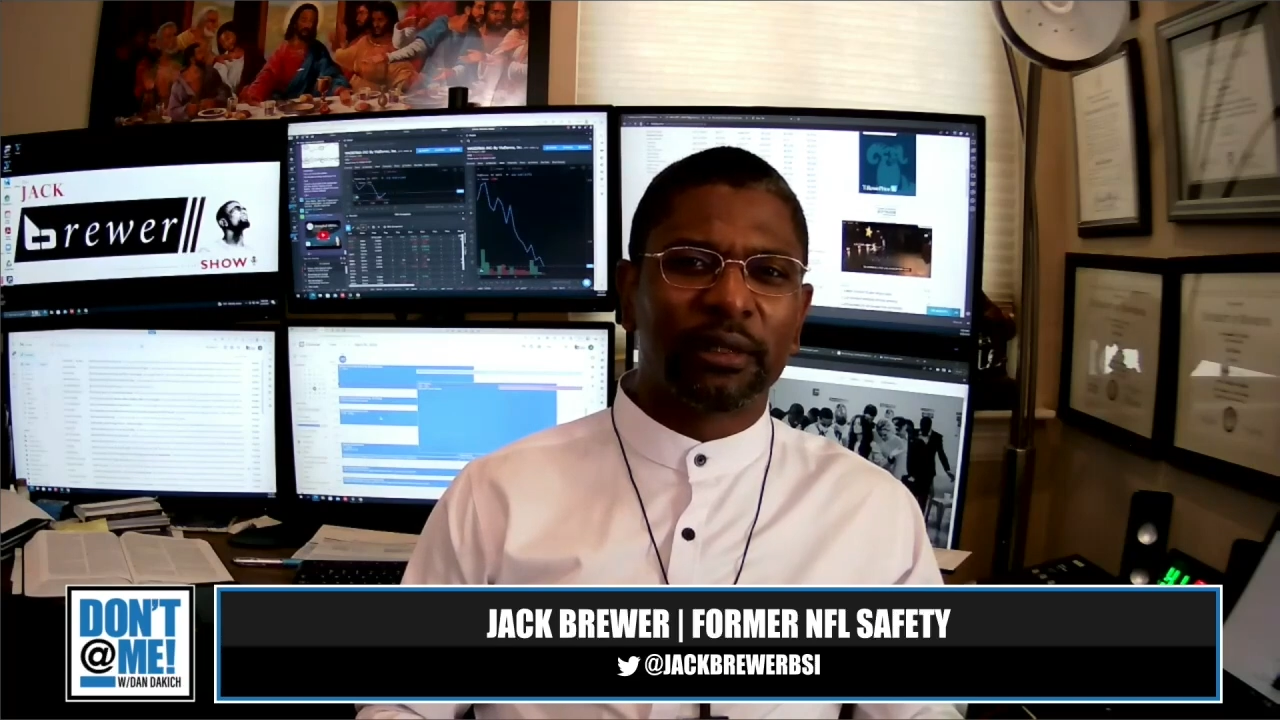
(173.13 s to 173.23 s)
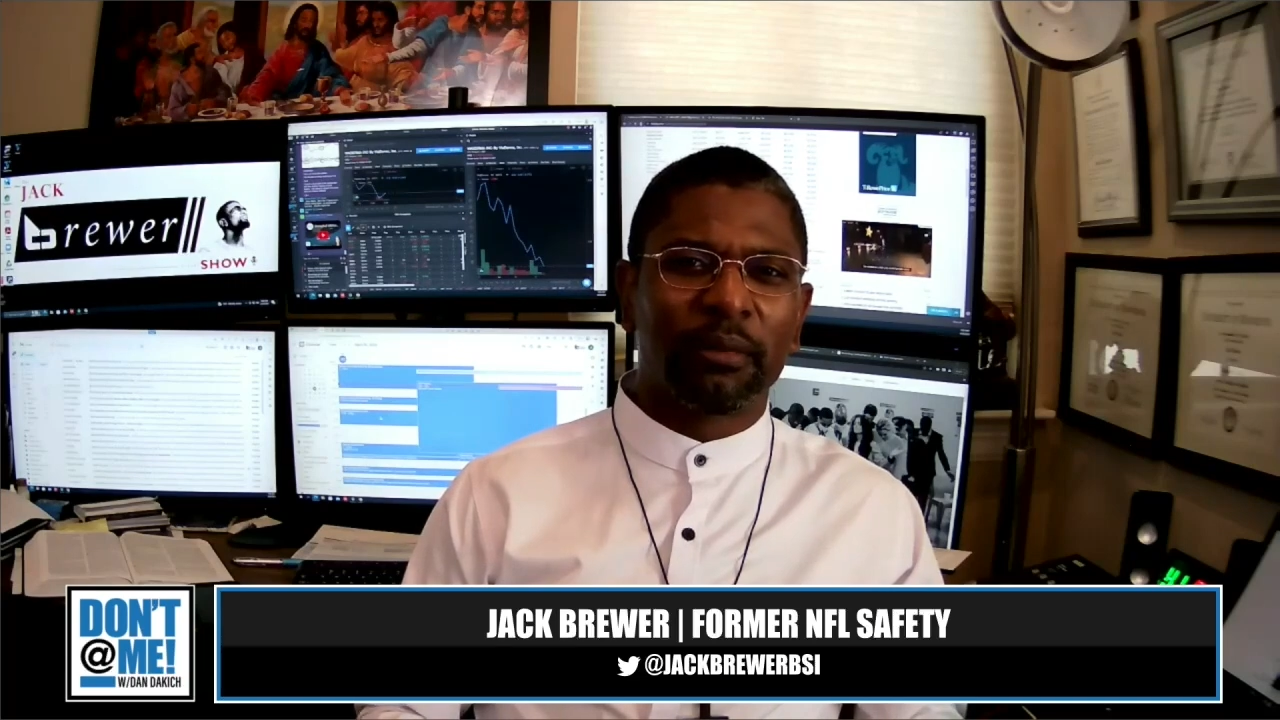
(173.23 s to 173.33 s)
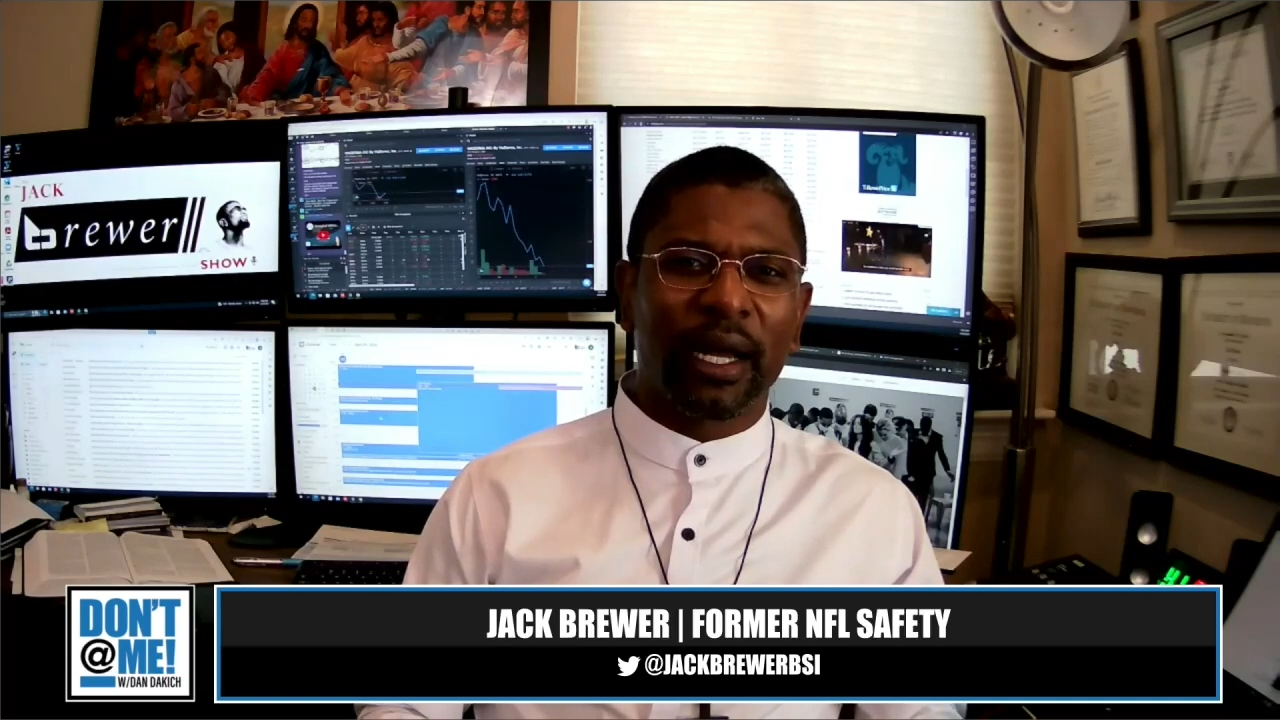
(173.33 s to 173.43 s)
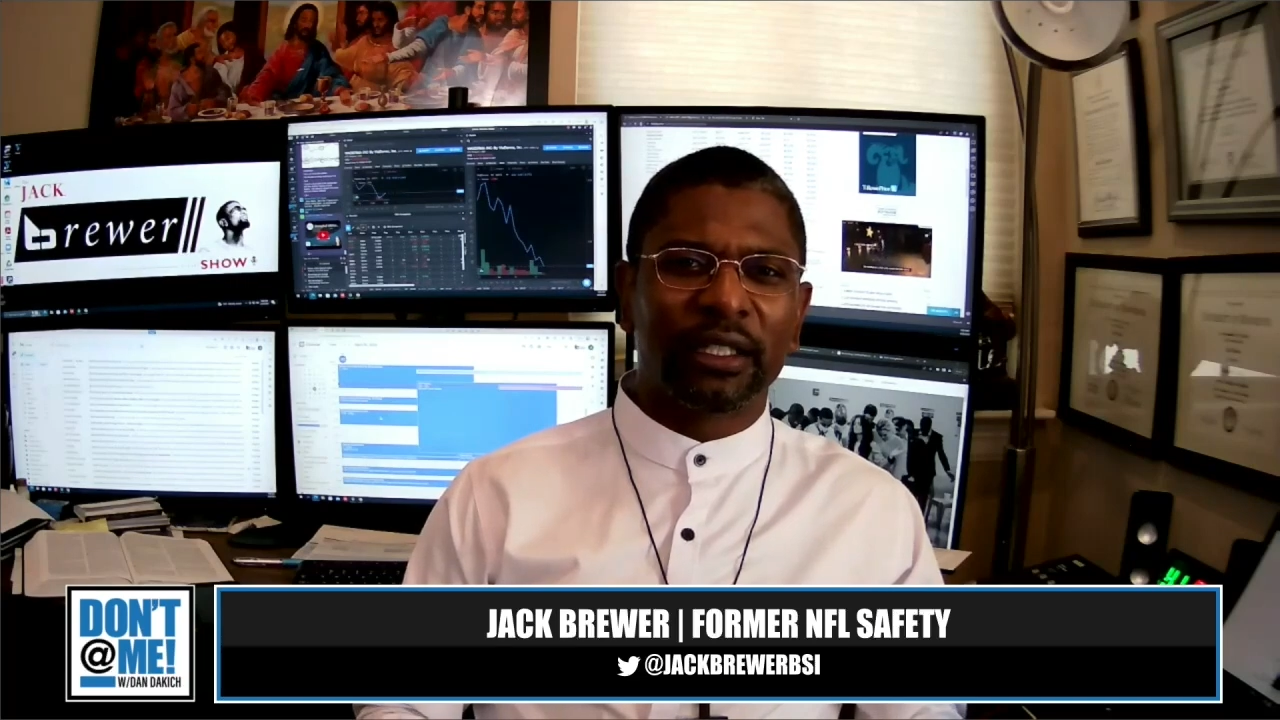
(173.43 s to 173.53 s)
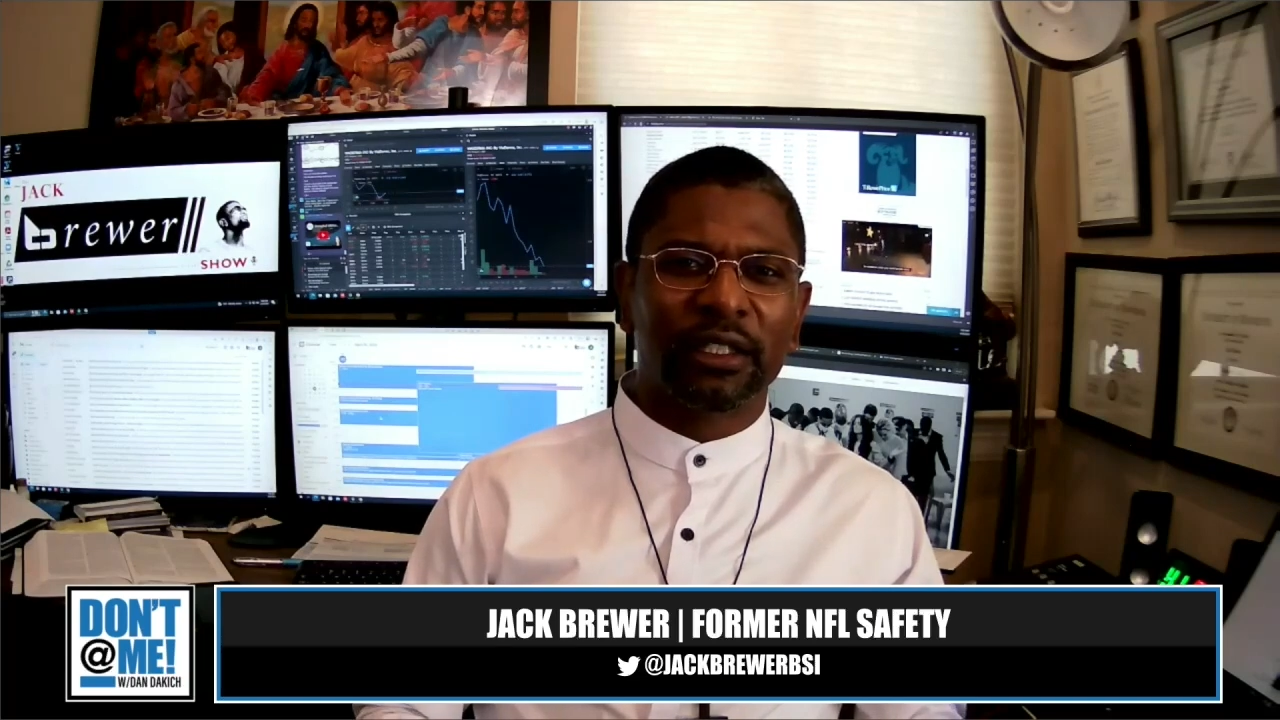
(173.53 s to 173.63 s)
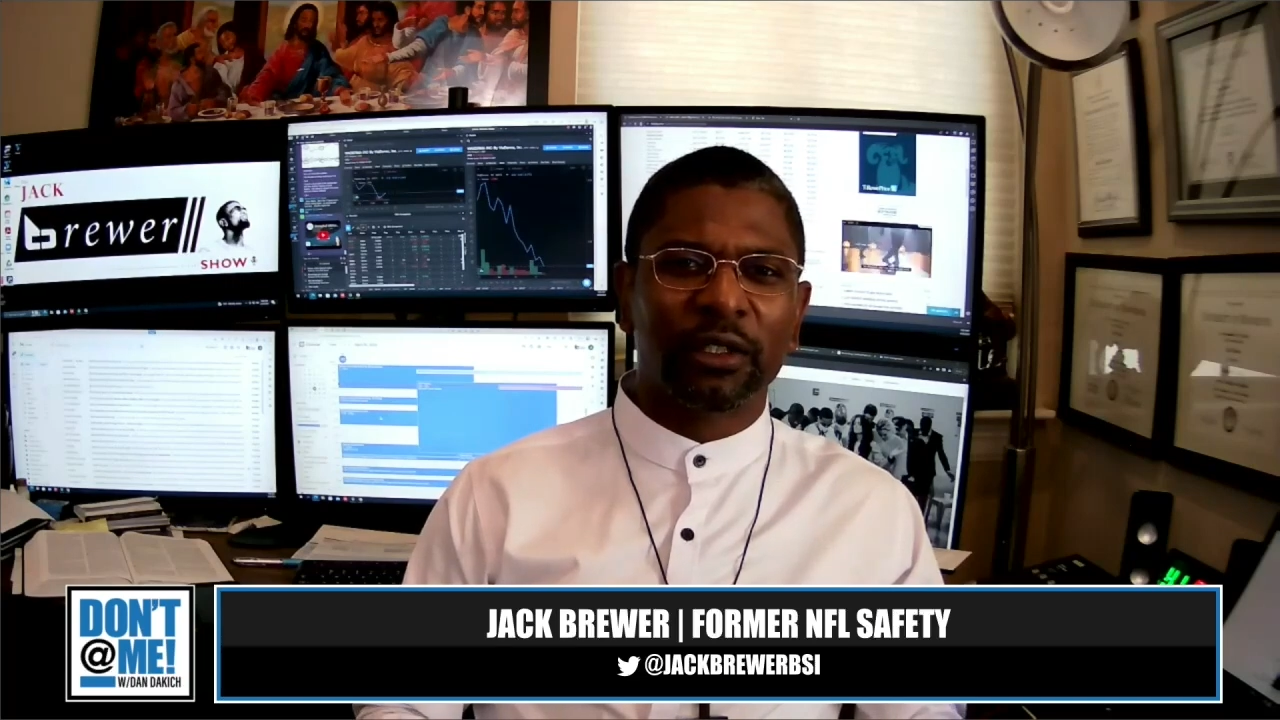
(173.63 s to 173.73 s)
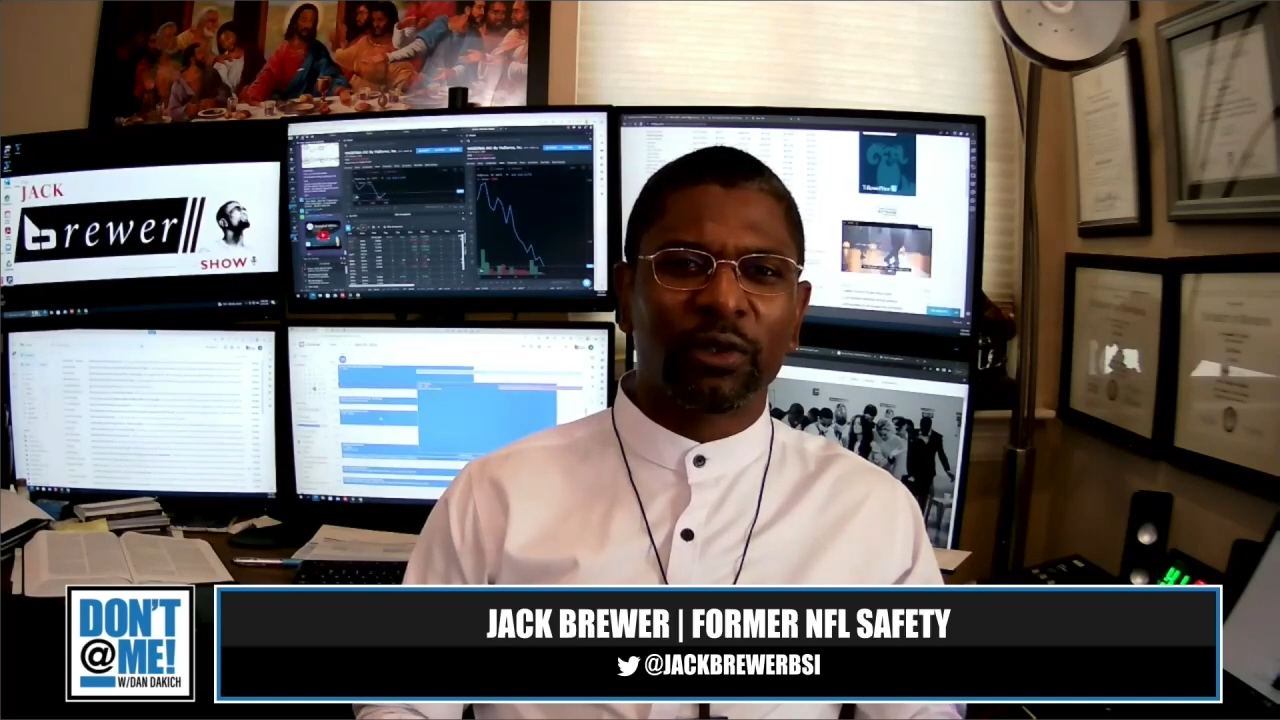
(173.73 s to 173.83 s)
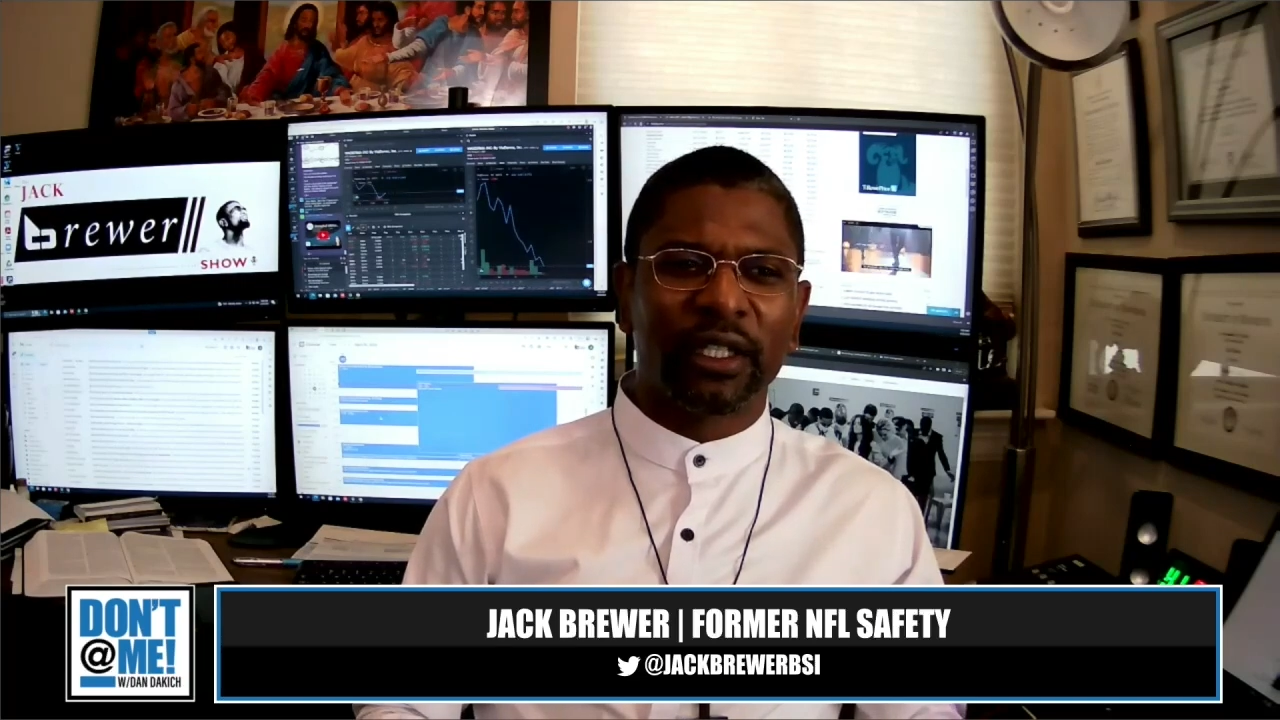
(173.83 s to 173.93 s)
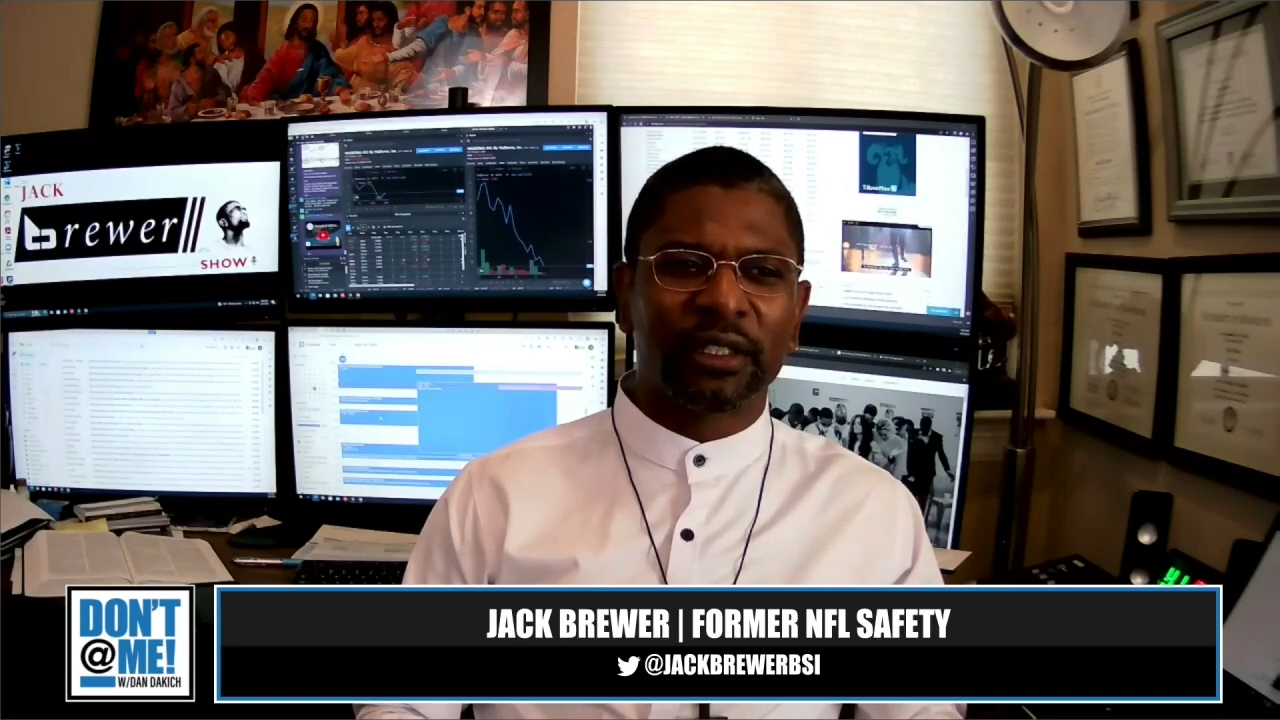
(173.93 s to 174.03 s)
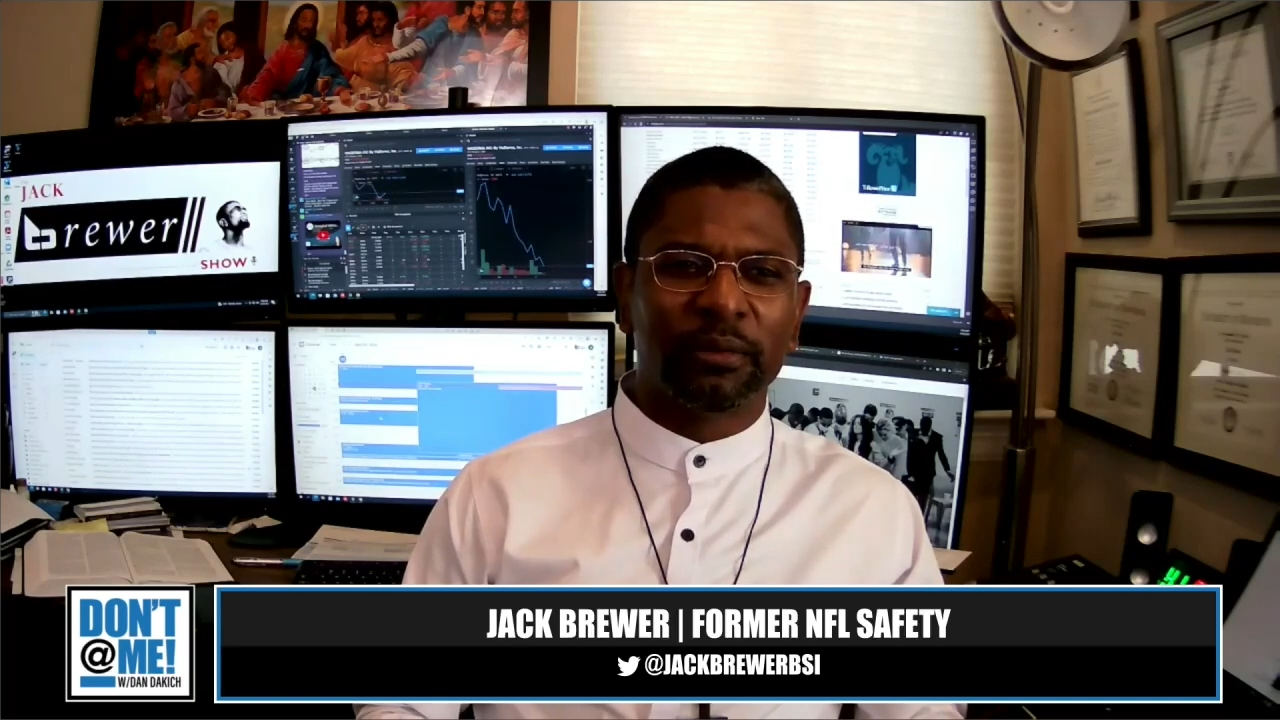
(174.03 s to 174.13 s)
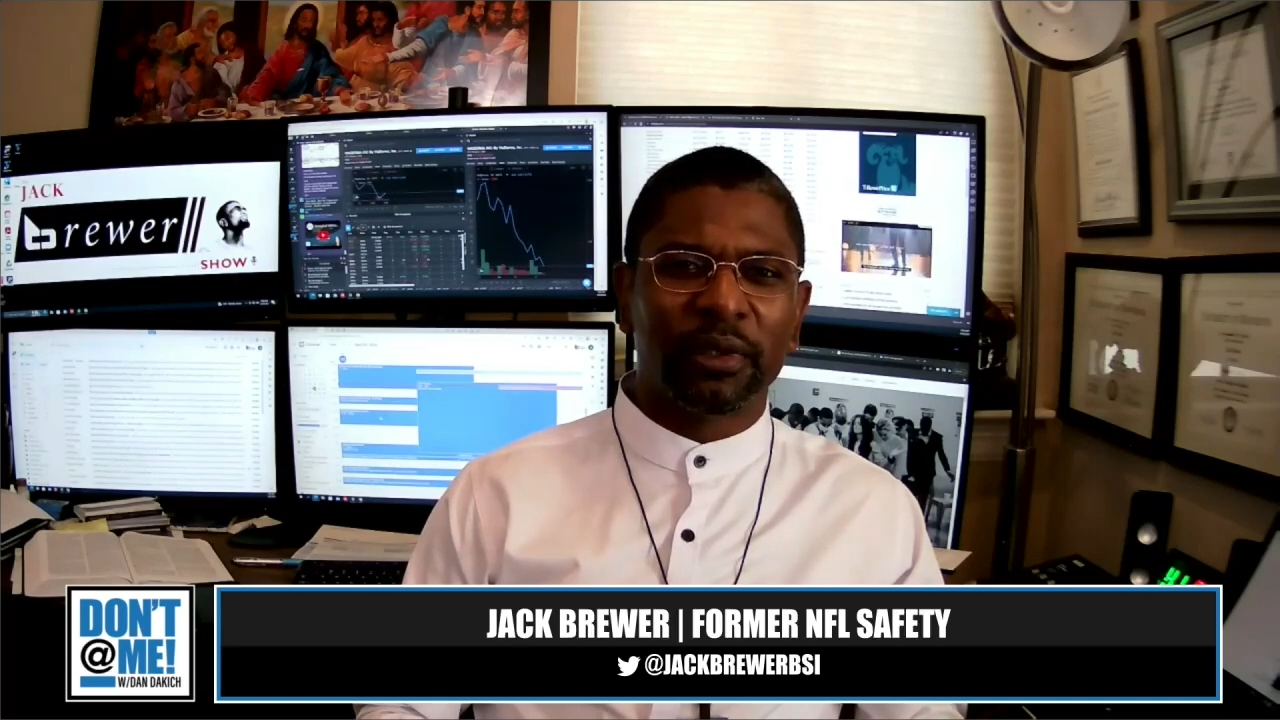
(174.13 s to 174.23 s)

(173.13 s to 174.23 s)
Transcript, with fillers: in my generation